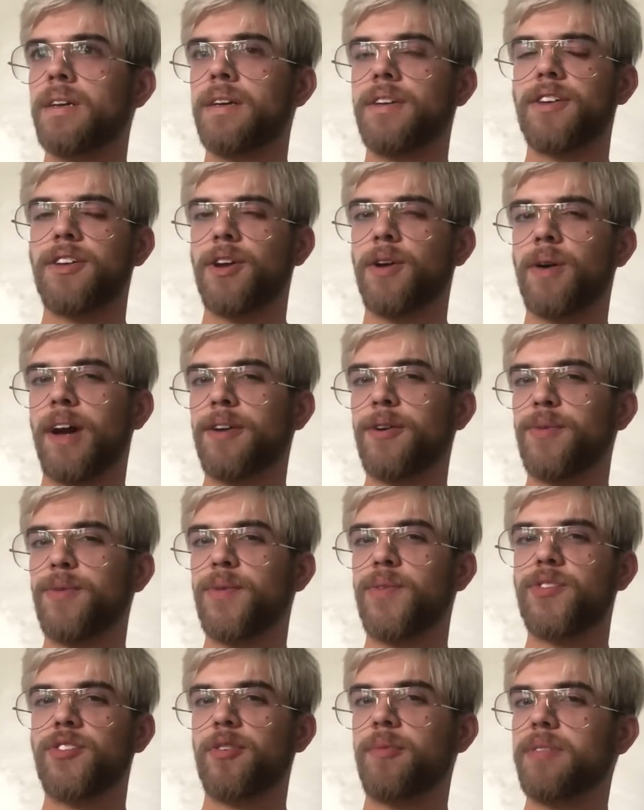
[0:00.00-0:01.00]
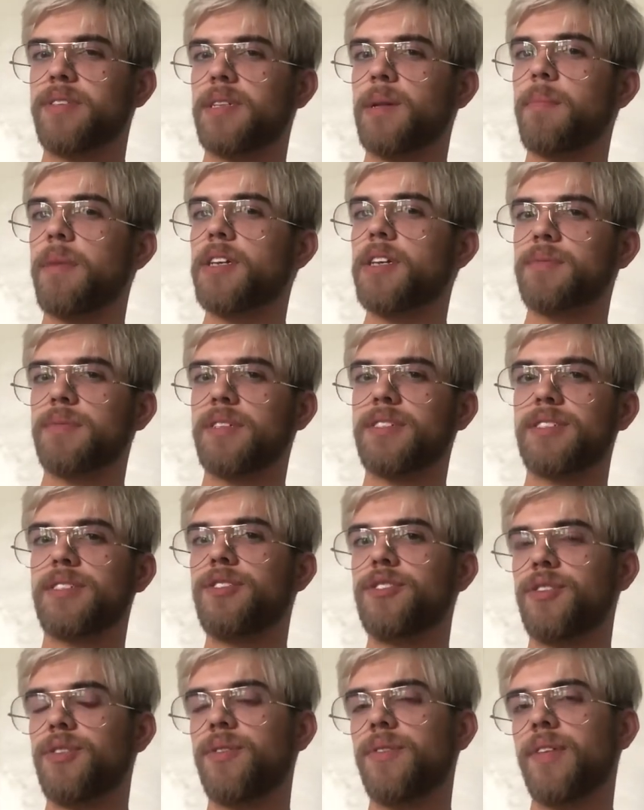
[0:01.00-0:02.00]
I know YouTube isn't the best place to
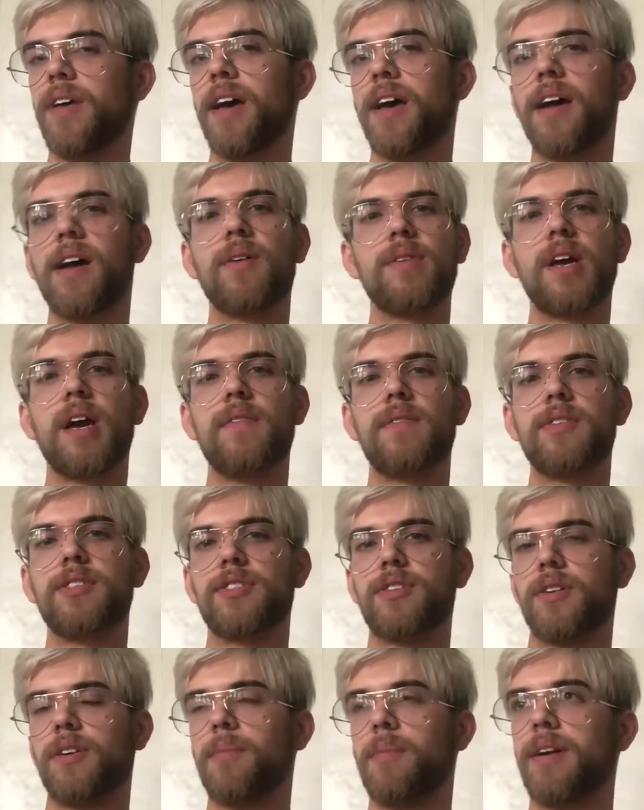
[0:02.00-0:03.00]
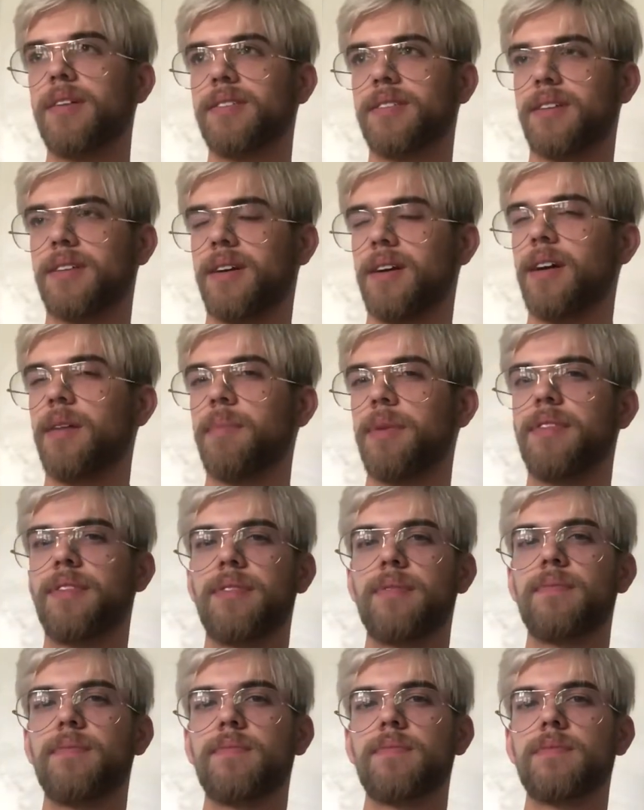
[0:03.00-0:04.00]
do that. I only have a certain amount of time
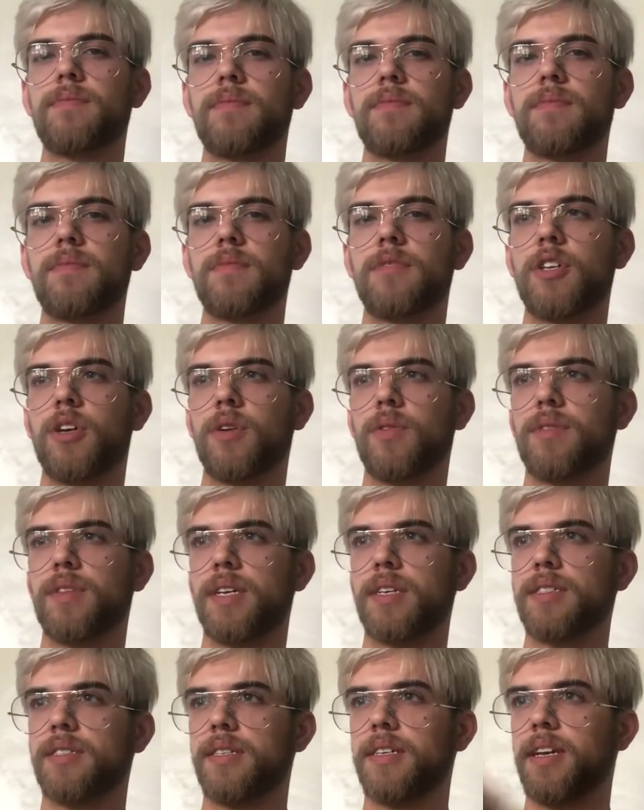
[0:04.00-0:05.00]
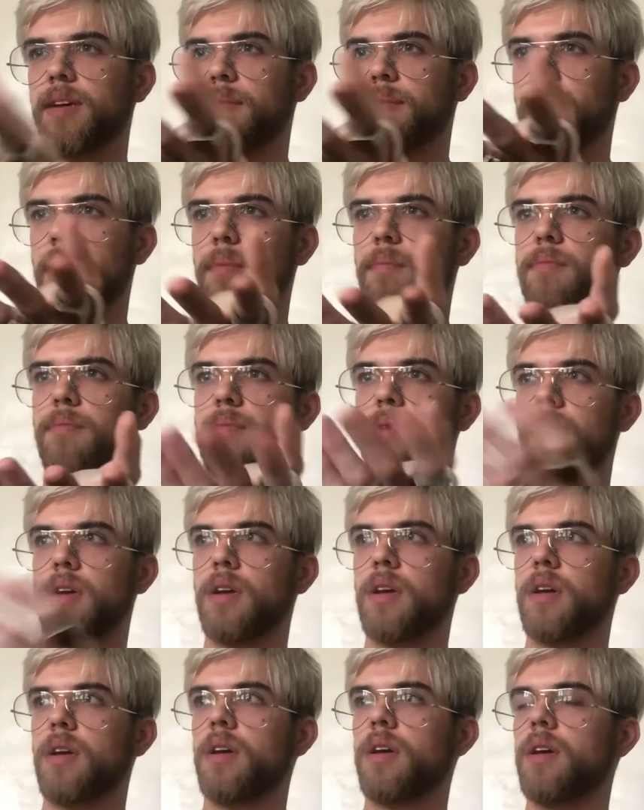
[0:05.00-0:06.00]
and things to get my
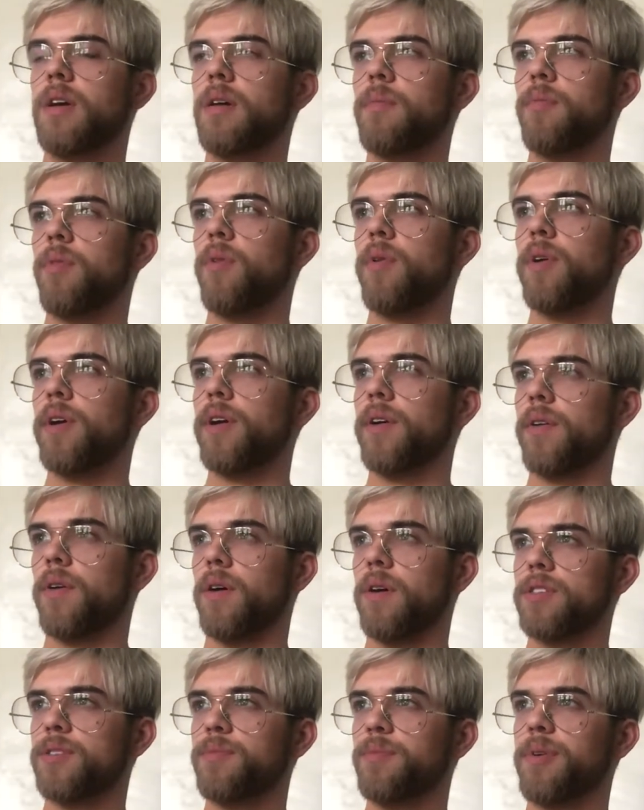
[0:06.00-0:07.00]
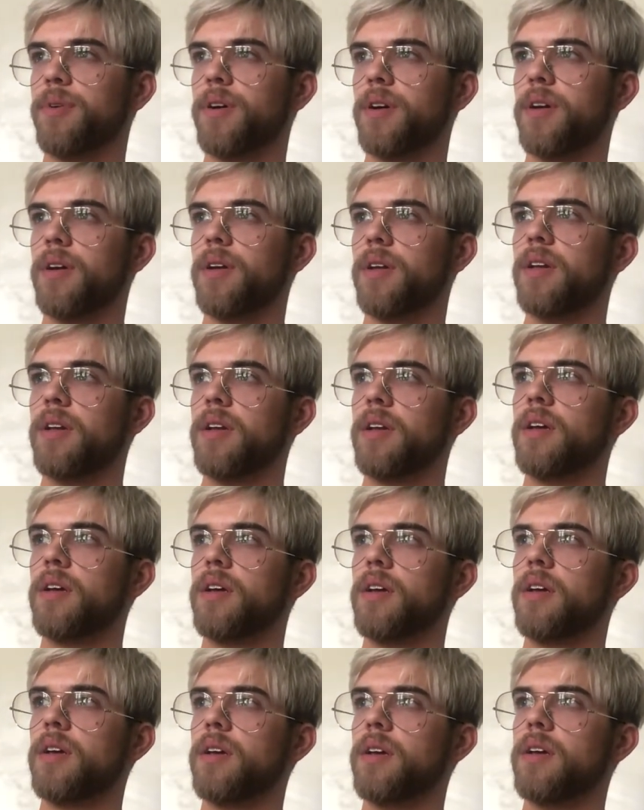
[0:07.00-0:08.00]
point across. But
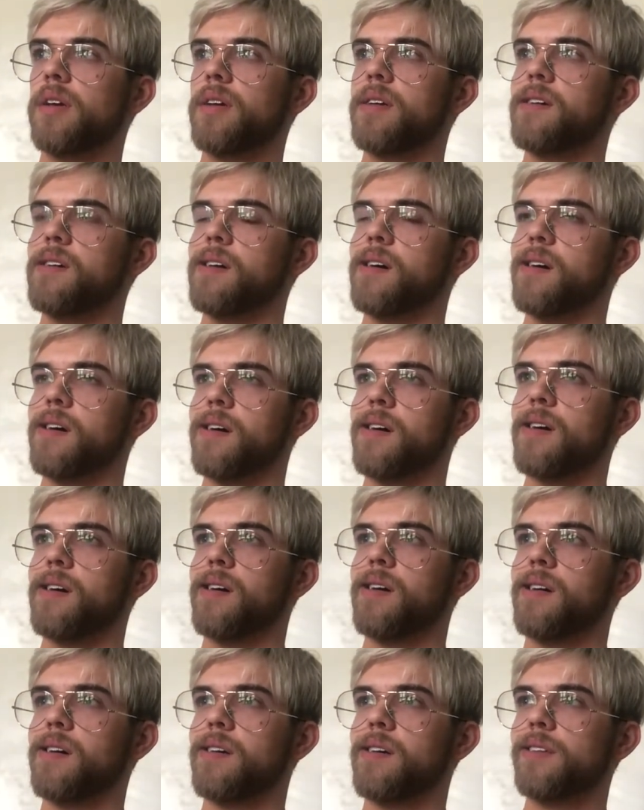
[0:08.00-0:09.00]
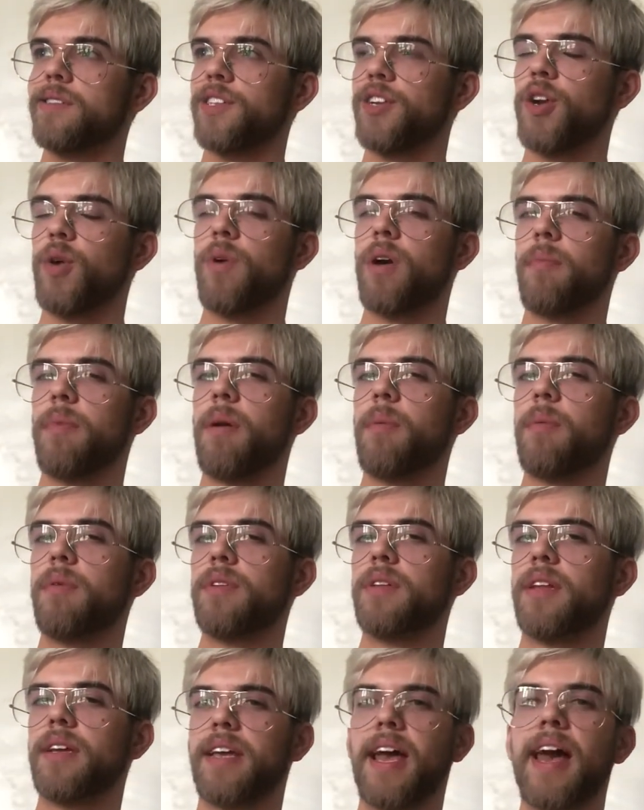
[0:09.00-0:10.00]
when I'm able
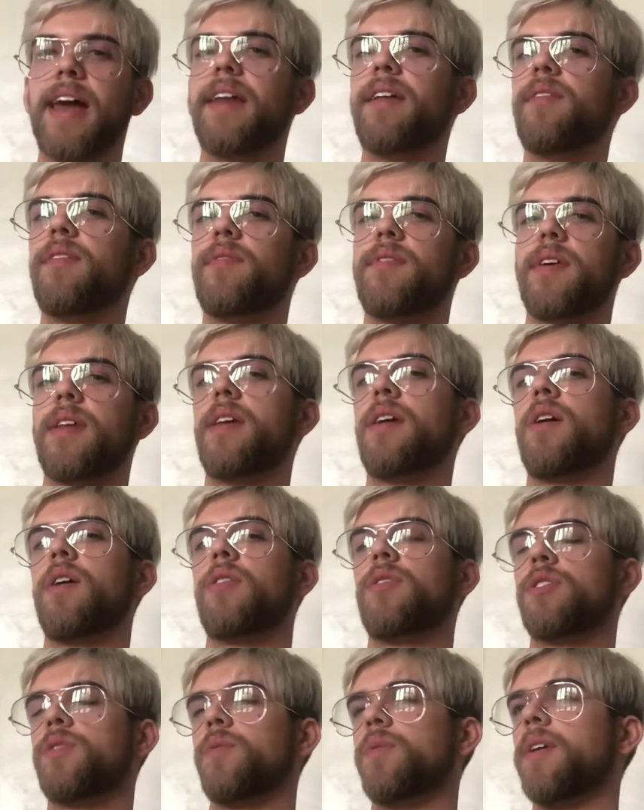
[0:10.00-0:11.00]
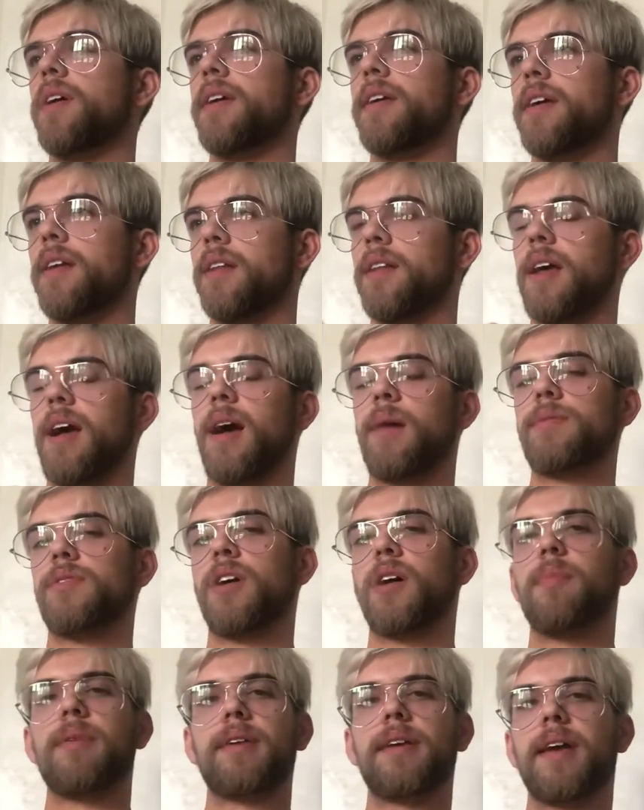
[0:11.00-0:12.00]
to like edit videos, and when I get a
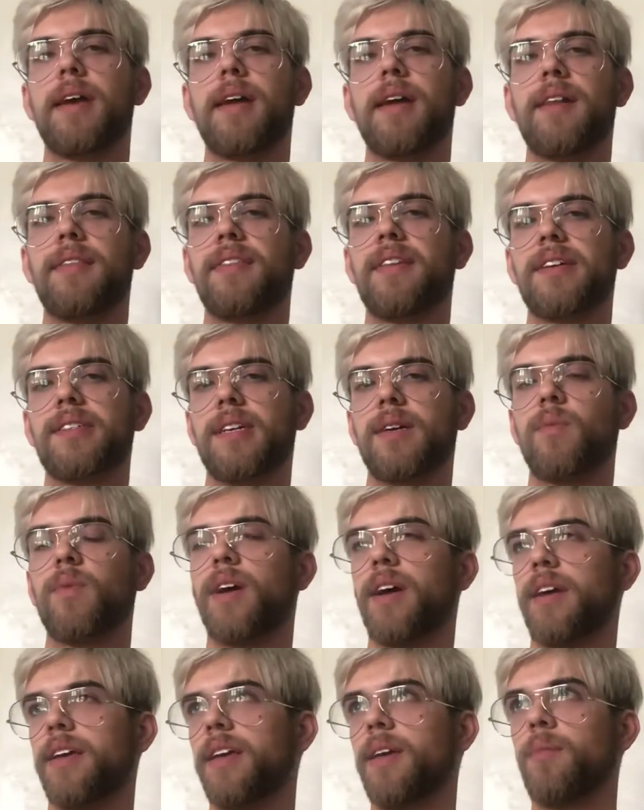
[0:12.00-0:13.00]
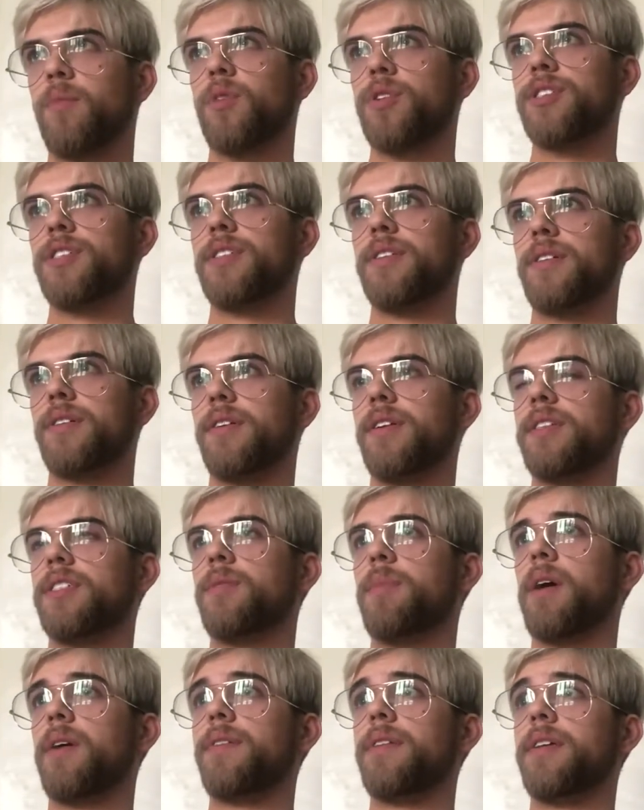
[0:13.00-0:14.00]
laptop again and things like, when I get more serious
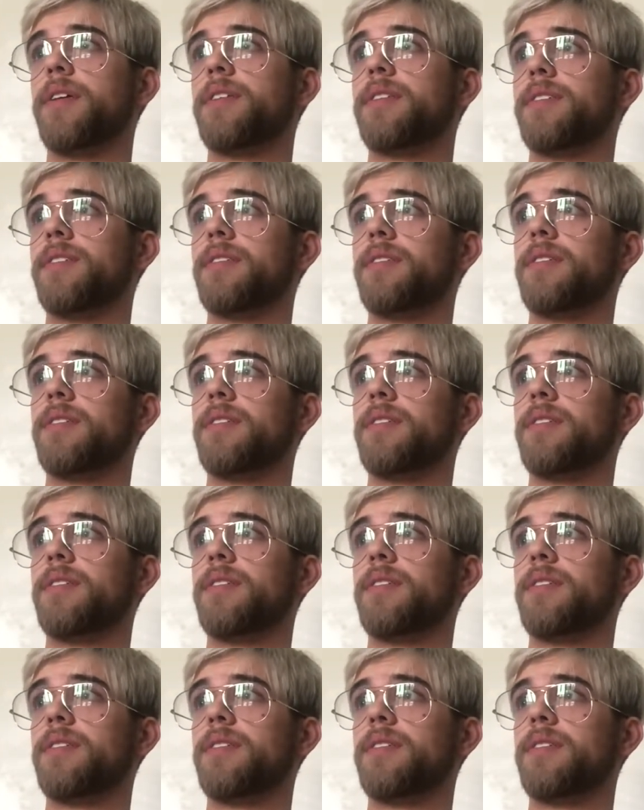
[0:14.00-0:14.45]
about this,